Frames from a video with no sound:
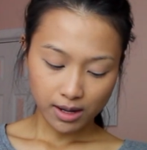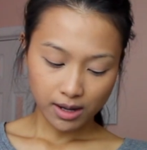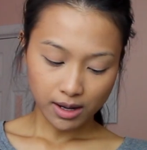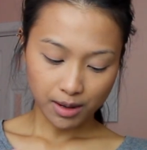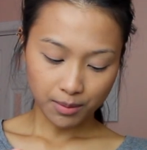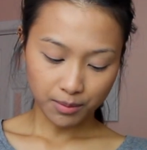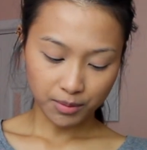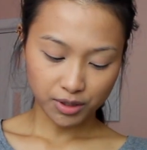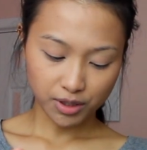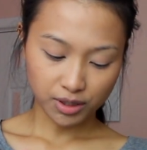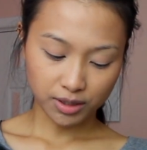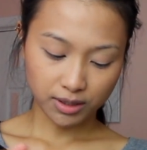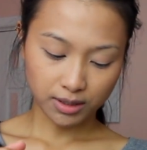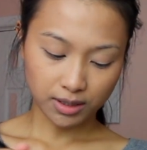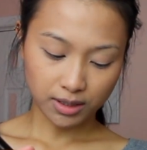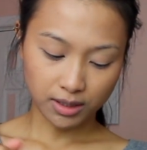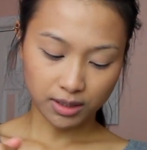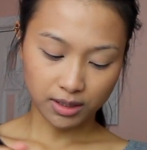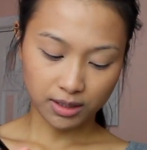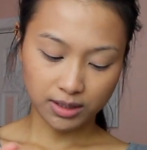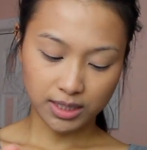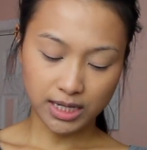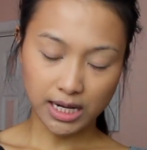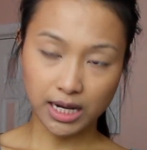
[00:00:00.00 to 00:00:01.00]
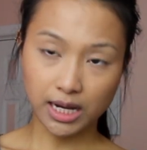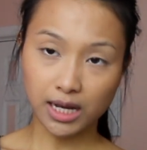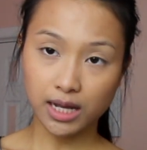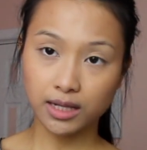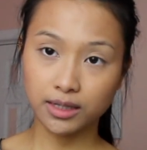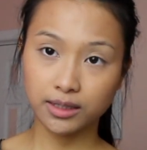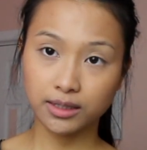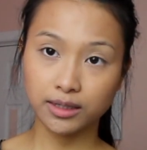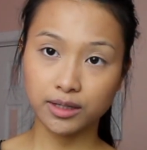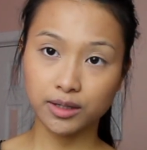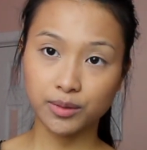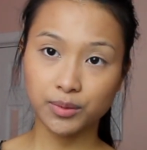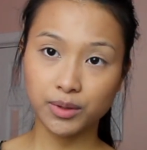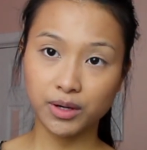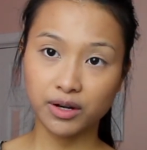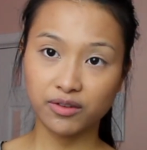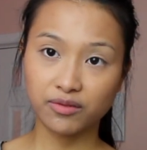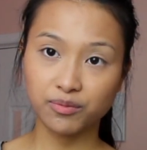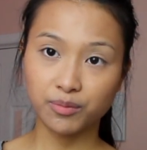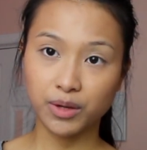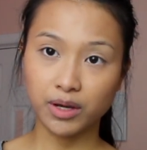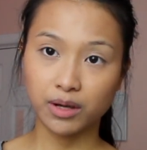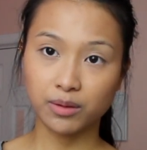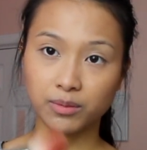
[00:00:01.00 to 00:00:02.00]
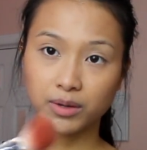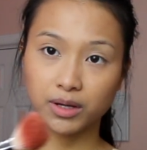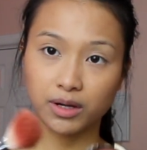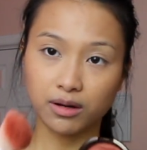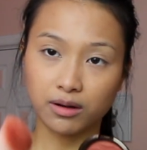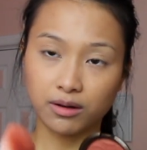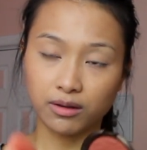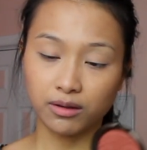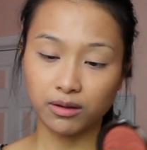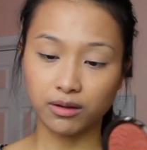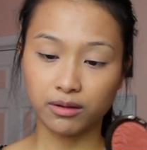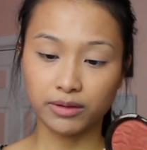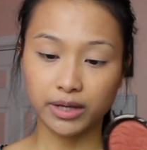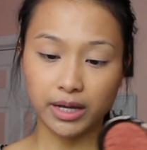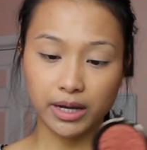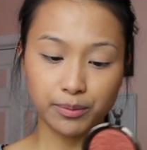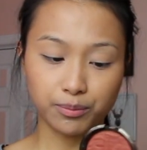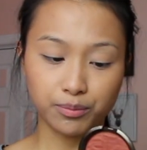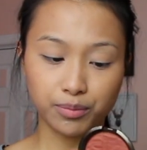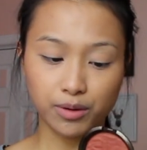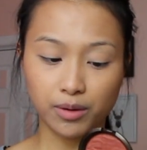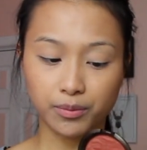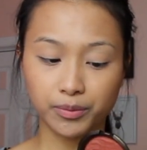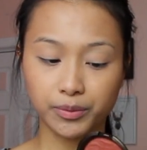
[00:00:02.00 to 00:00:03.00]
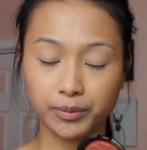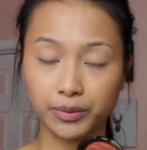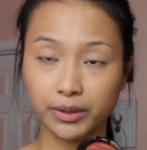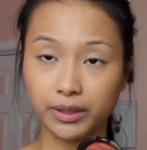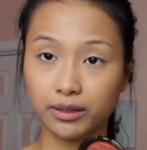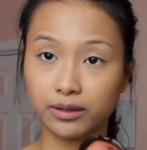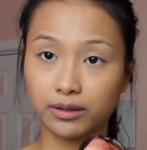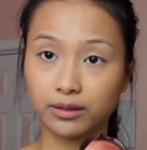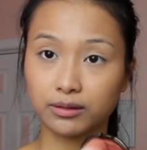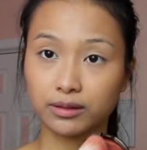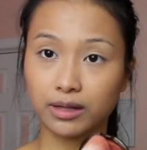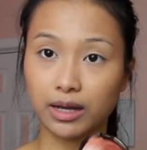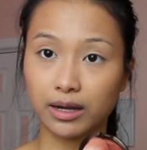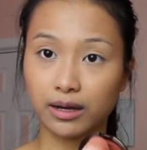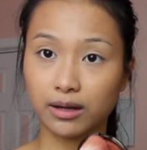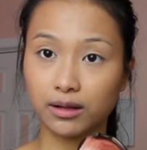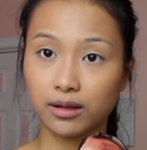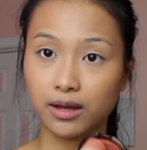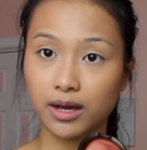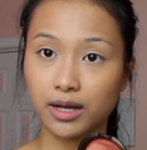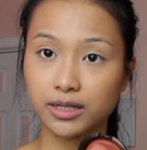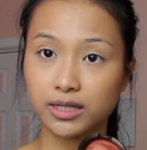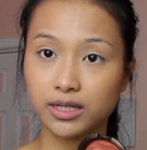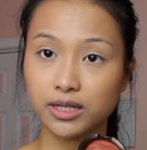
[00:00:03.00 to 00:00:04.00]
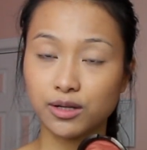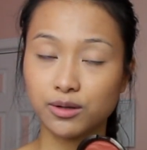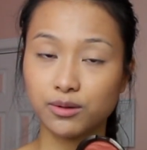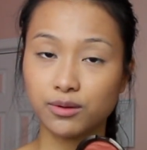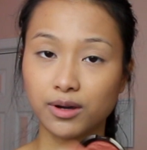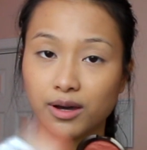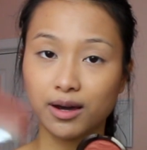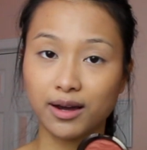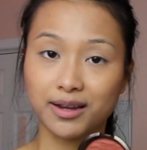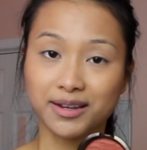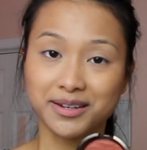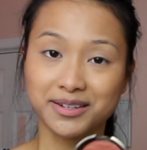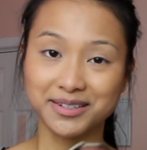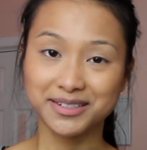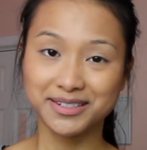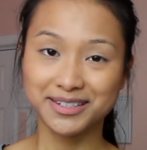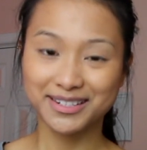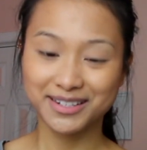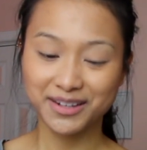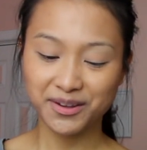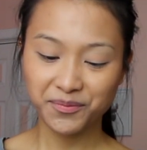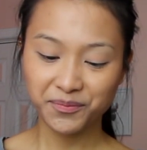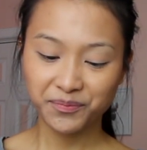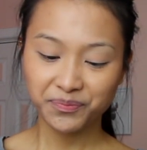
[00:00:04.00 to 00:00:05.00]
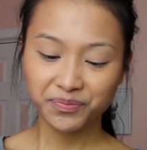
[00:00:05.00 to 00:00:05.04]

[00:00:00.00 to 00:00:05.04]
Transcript: I'm just gonna take a little bit of pigment, although that probably looked like a lot to you guys.